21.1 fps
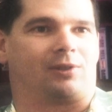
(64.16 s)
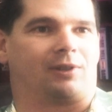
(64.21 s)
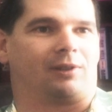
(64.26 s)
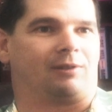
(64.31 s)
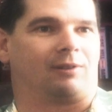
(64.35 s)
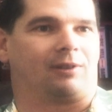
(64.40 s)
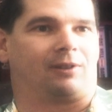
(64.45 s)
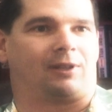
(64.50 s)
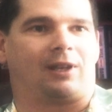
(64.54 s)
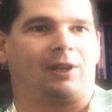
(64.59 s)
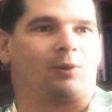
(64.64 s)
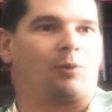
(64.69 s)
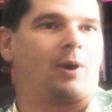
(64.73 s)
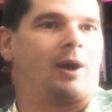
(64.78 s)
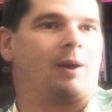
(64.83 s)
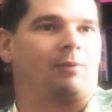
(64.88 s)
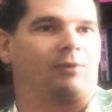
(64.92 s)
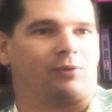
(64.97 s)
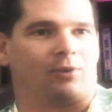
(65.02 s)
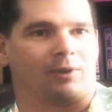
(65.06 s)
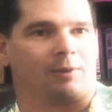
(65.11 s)
and get
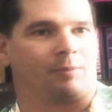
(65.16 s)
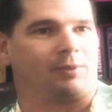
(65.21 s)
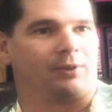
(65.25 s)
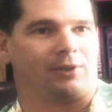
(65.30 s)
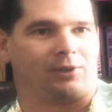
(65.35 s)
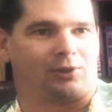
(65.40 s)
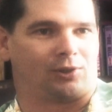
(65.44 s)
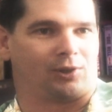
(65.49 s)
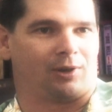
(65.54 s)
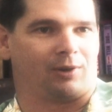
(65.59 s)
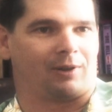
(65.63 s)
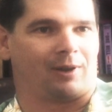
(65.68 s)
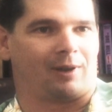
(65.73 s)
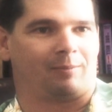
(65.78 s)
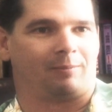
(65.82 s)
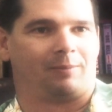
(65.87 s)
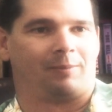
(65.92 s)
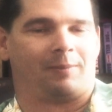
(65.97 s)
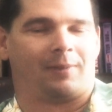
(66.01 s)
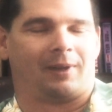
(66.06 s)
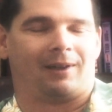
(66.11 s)
away before the police showed up.
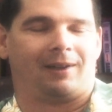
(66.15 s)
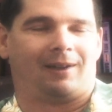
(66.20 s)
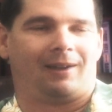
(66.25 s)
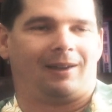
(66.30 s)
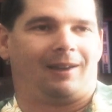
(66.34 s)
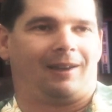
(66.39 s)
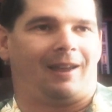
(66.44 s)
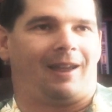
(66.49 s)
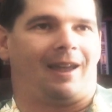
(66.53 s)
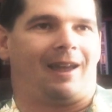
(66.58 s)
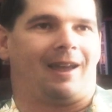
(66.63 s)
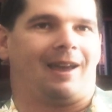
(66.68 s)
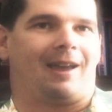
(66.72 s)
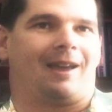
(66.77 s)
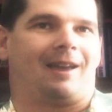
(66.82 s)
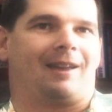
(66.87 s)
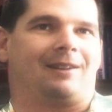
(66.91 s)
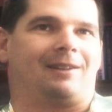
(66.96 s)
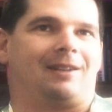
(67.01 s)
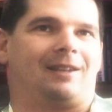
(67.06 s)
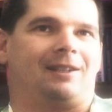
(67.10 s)

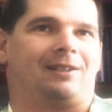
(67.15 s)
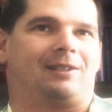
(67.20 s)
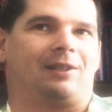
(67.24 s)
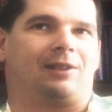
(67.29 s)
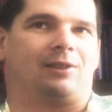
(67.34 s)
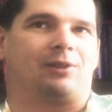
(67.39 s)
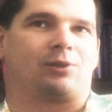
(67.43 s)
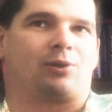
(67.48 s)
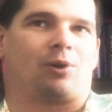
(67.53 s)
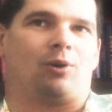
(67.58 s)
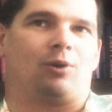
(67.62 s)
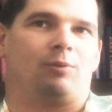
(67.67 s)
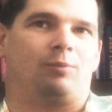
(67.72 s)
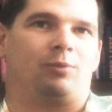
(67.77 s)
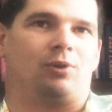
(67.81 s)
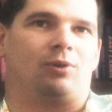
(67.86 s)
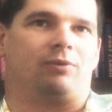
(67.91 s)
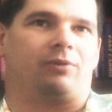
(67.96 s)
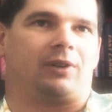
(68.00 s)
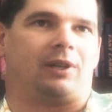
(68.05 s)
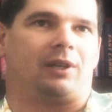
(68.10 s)
And he did this whole
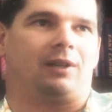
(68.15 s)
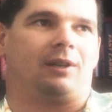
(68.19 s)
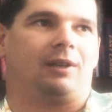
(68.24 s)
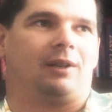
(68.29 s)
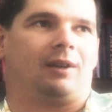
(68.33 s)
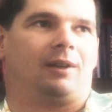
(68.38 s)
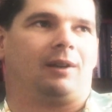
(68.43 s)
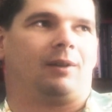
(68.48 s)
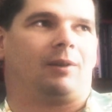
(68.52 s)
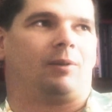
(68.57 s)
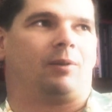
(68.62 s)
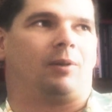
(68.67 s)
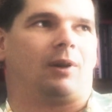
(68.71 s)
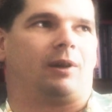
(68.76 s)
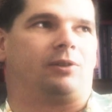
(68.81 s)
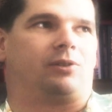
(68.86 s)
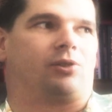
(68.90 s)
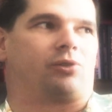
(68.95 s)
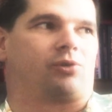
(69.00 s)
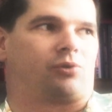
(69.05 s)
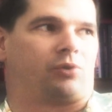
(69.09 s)
movie,
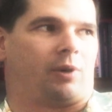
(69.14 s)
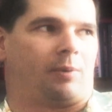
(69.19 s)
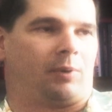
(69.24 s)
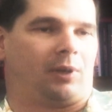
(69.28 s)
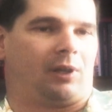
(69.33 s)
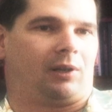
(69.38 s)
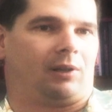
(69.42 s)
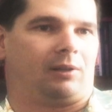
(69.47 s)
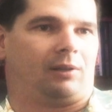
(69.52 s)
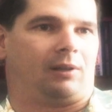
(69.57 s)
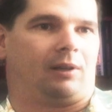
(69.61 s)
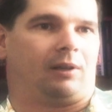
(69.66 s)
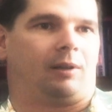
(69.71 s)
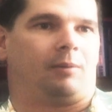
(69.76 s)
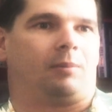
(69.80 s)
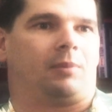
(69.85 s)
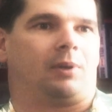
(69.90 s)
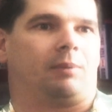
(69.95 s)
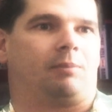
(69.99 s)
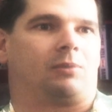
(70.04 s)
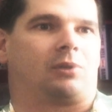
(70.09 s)
distributed
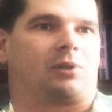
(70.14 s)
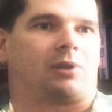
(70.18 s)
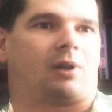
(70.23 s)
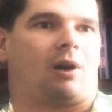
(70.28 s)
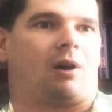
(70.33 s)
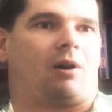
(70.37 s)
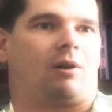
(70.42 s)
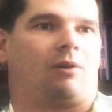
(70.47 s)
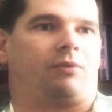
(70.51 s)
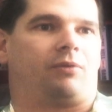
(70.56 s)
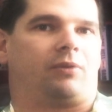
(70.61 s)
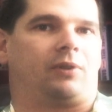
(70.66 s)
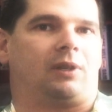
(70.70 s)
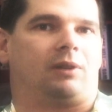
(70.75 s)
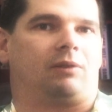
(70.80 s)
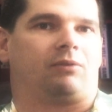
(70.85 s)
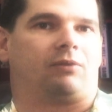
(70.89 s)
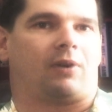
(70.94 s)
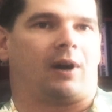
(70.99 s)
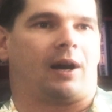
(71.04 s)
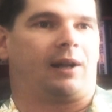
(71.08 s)
it himself,
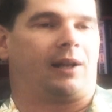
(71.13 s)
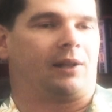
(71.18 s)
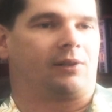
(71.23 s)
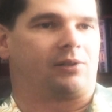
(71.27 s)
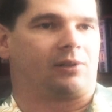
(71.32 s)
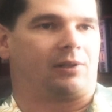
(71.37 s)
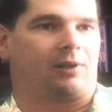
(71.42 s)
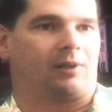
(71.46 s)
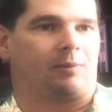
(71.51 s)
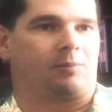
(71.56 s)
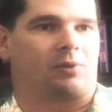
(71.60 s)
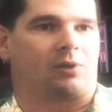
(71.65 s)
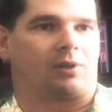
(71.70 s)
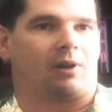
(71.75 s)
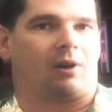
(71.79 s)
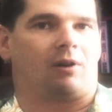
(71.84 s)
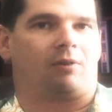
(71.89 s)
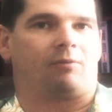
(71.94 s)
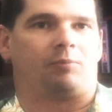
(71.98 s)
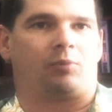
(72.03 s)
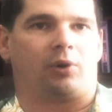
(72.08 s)
he financed it
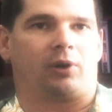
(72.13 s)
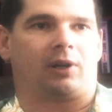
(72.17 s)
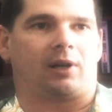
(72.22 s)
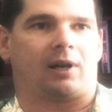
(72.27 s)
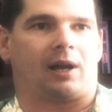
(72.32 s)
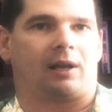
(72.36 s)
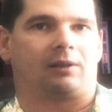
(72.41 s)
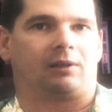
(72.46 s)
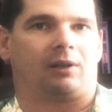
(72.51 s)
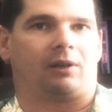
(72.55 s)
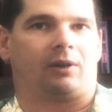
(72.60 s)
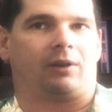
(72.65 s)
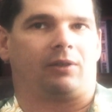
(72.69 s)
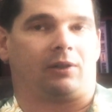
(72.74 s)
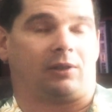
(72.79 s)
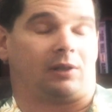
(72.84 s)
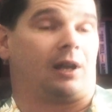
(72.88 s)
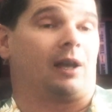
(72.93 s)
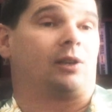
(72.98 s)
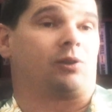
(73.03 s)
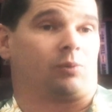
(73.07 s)
himself, put it out there in the
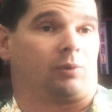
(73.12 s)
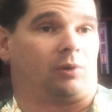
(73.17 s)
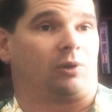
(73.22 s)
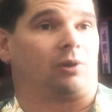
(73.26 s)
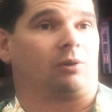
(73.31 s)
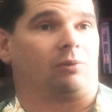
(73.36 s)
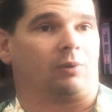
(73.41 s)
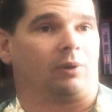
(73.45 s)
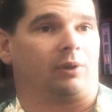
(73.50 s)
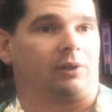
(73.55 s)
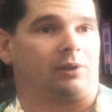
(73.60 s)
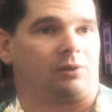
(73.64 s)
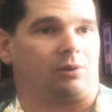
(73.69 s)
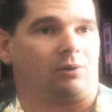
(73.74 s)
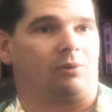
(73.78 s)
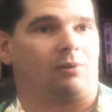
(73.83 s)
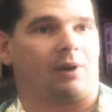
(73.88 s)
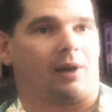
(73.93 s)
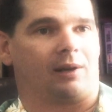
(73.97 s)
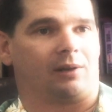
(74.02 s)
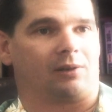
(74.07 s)
days when you could really
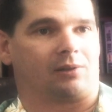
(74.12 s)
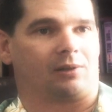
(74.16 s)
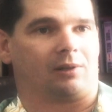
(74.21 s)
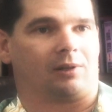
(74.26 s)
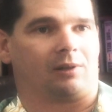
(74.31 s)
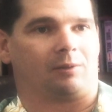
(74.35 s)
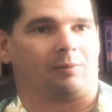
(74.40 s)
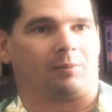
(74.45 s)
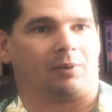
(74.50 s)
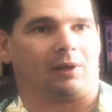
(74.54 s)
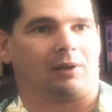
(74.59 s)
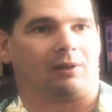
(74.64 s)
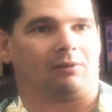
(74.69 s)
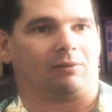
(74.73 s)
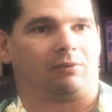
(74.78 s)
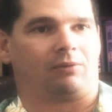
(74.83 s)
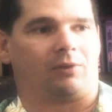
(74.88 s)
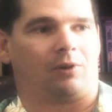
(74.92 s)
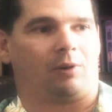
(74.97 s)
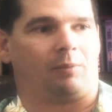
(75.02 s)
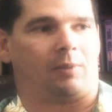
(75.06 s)
do that as an independent
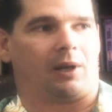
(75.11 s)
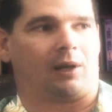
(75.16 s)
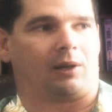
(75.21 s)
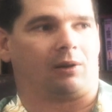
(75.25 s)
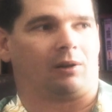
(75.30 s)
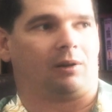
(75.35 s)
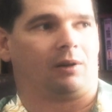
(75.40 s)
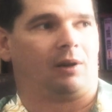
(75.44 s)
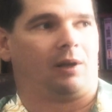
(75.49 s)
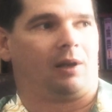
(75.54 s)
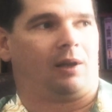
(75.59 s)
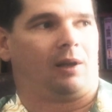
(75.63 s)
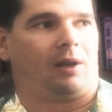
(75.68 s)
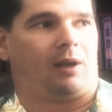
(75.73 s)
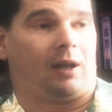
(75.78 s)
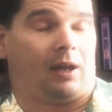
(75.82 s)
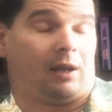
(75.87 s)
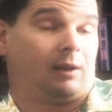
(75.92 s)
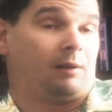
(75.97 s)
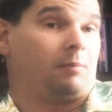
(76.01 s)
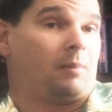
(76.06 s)
filmmaker,
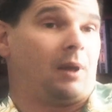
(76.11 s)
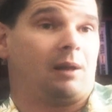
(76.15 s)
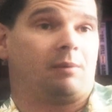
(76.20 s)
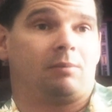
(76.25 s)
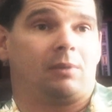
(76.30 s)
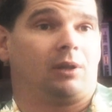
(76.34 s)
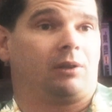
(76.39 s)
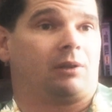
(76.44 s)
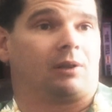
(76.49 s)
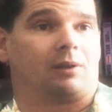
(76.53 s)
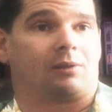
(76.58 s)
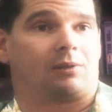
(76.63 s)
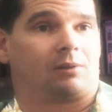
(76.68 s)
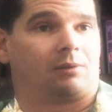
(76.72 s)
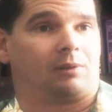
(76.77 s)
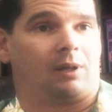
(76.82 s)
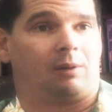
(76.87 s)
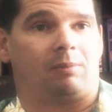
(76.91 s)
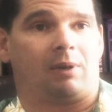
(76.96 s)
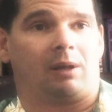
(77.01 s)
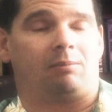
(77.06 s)
and it made millions.
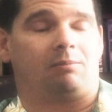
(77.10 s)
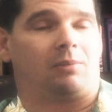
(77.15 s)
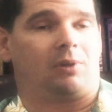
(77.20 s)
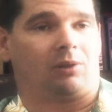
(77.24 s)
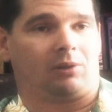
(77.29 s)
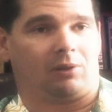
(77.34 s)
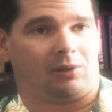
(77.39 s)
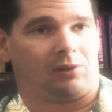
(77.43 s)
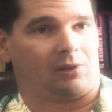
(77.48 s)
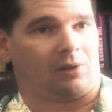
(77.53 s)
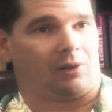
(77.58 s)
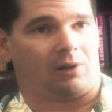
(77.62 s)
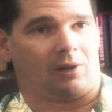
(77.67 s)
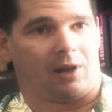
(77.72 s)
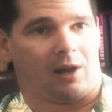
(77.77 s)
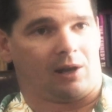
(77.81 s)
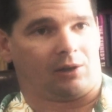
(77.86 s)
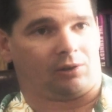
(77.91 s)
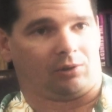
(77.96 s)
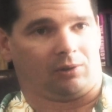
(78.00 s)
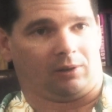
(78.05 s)
It made millions
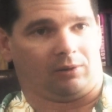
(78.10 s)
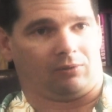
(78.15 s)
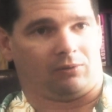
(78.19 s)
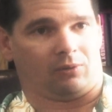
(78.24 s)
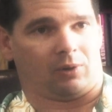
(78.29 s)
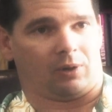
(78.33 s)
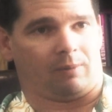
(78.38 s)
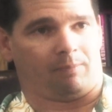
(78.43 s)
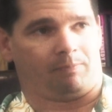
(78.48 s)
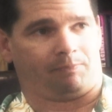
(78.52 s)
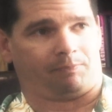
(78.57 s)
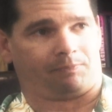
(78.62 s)
internationally for him.